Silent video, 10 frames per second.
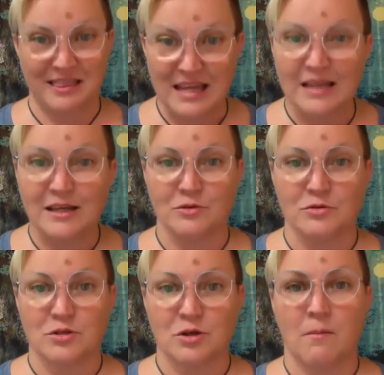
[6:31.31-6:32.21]
Thank you
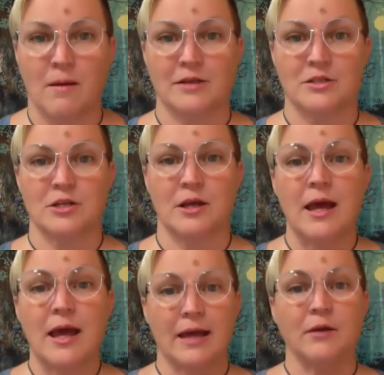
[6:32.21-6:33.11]
so much
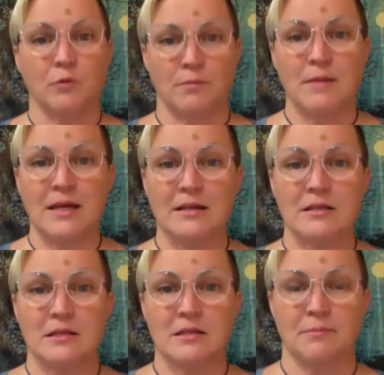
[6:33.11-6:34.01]
and it would
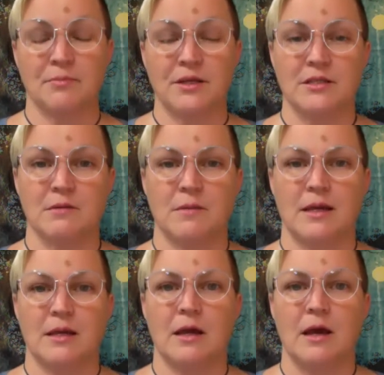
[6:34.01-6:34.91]
mean something to
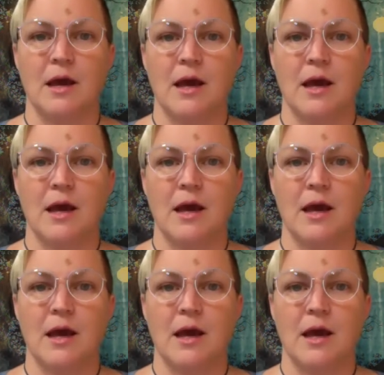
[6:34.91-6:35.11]
me